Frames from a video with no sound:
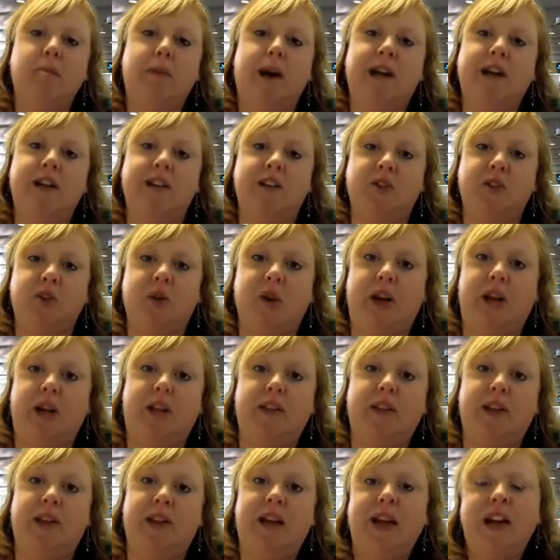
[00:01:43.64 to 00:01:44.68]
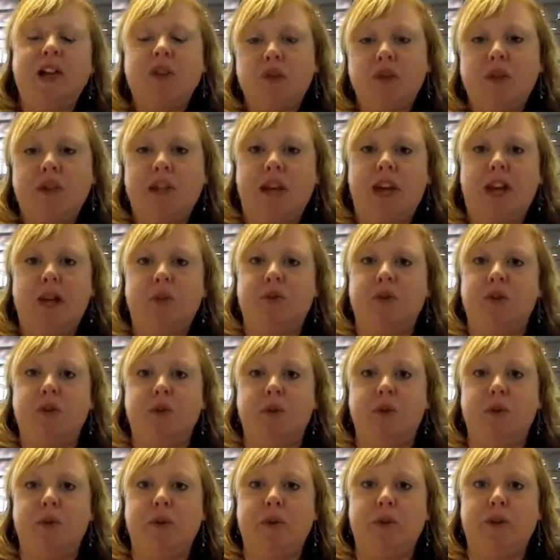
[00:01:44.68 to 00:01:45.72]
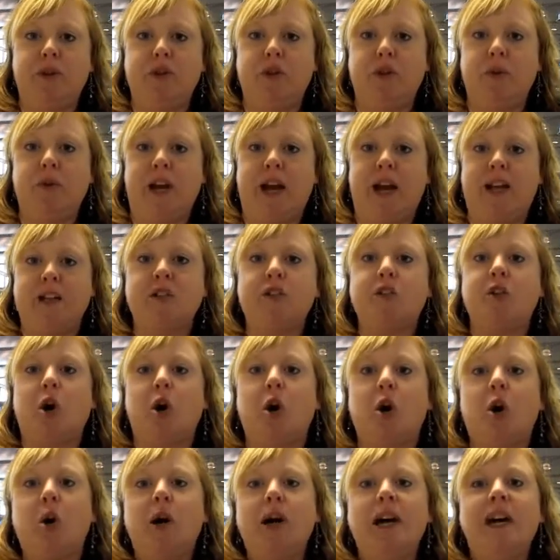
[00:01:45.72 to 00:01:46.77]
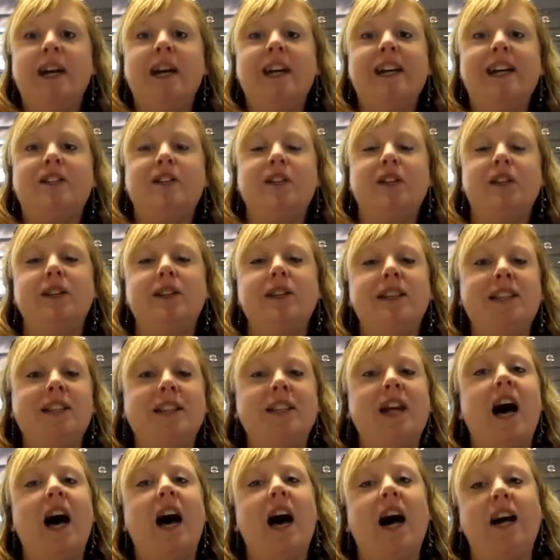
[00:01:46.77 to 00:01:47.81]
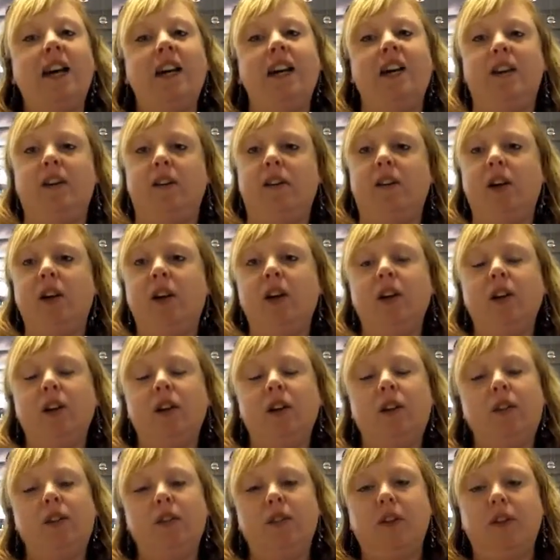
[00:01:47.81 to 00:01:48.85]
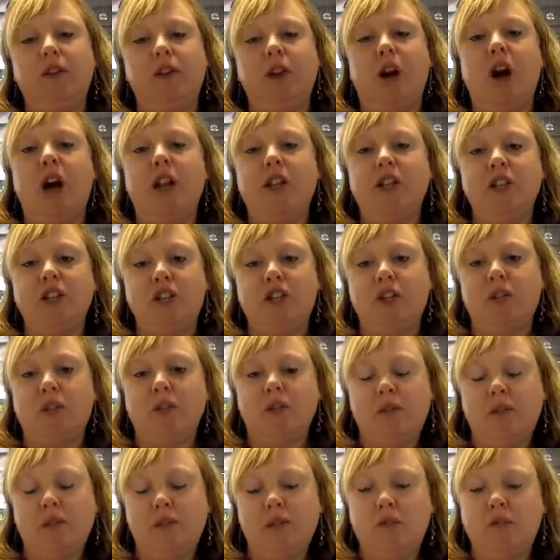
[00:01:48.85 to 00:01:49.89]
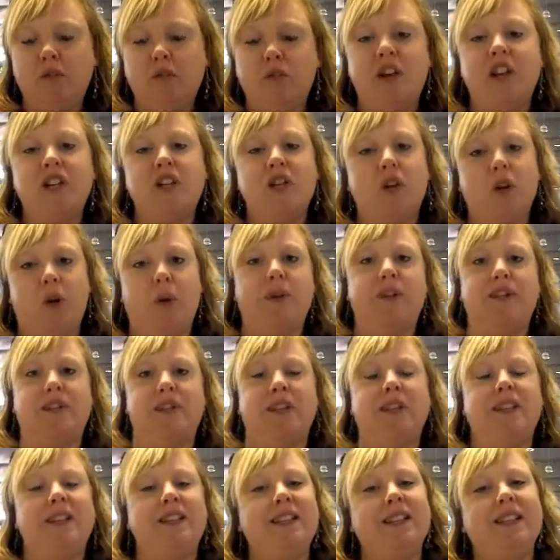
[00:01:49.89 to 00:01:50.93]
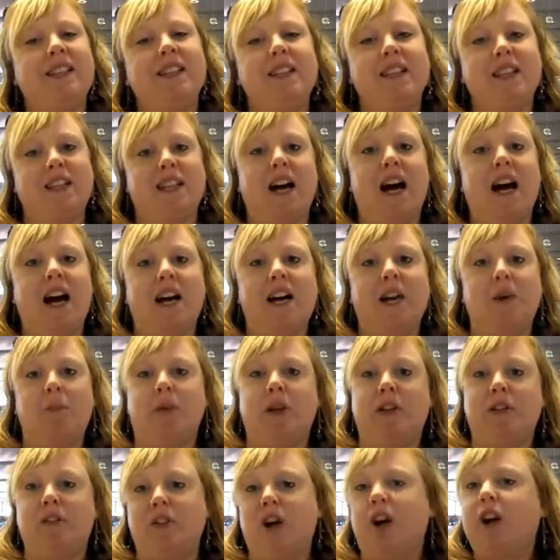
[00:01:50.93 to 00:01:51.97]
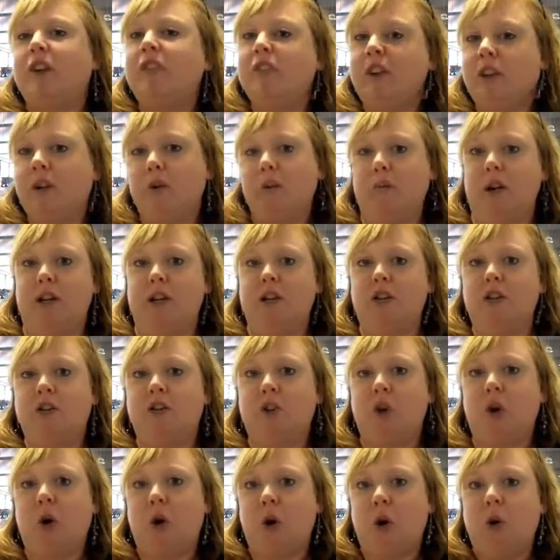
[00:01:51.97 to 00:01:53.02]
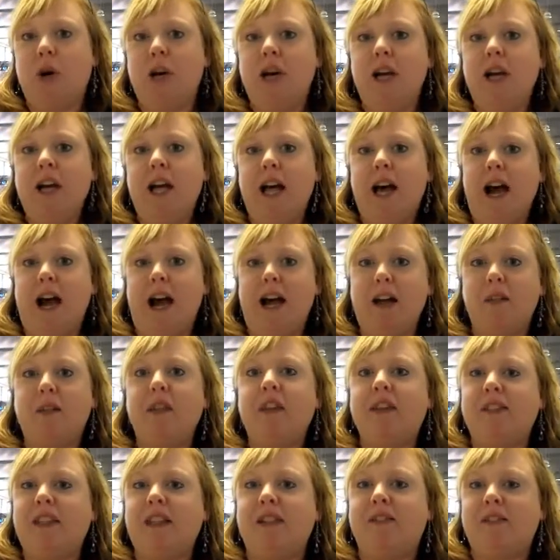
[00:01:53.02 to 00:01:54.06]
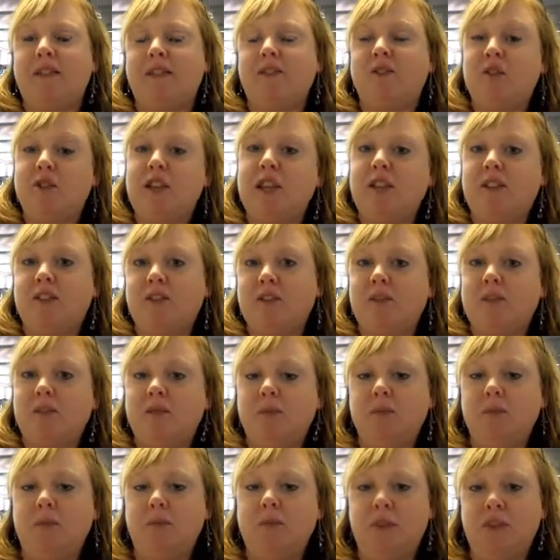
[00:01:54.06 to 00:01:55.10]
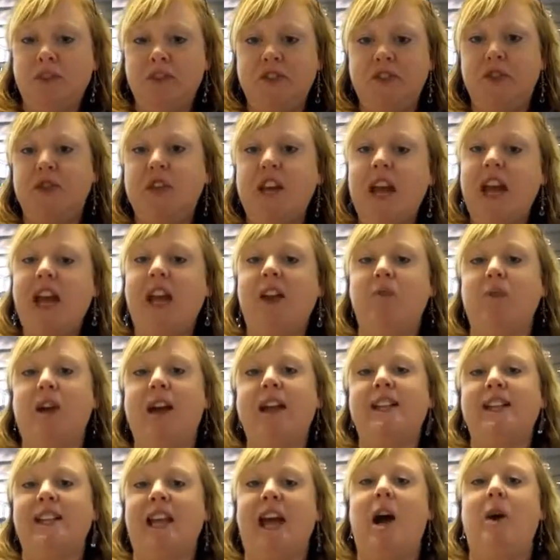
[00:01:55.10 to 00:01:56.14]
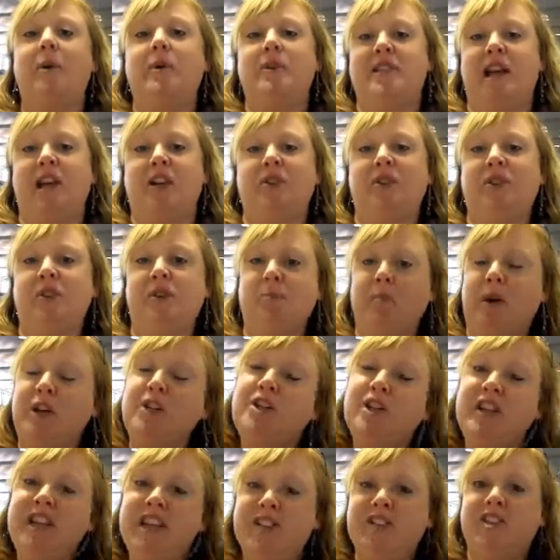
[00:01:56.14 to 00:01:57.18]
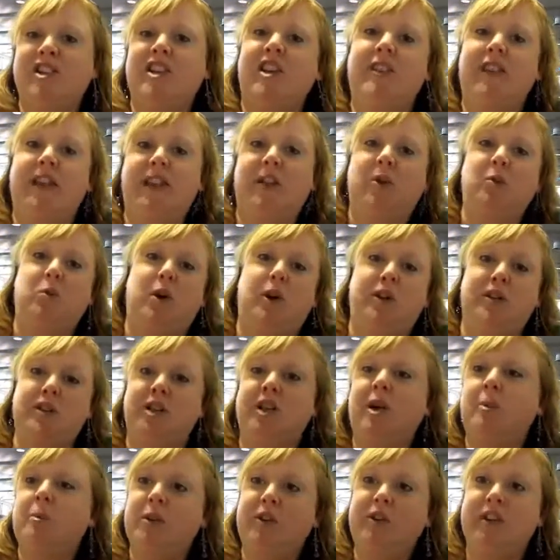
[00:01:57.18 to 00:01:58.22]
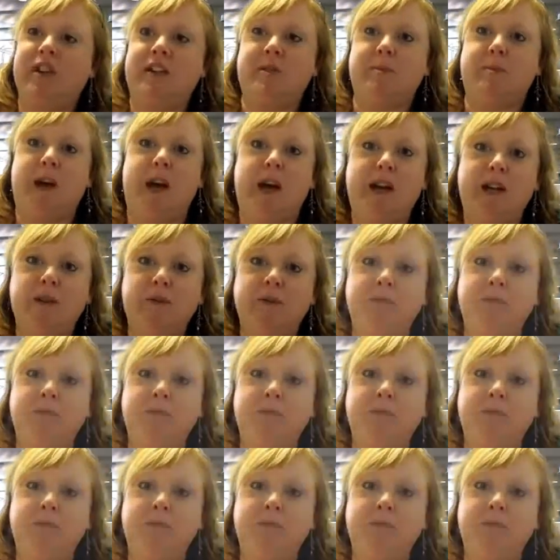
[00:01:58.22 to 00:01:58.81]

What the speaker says: MySQL that actually helps you do that. So it's a little higher, the knowledge threshold is a little higher, but not very much. So I think that today, right now, is actually much easier than it was a couple of years back.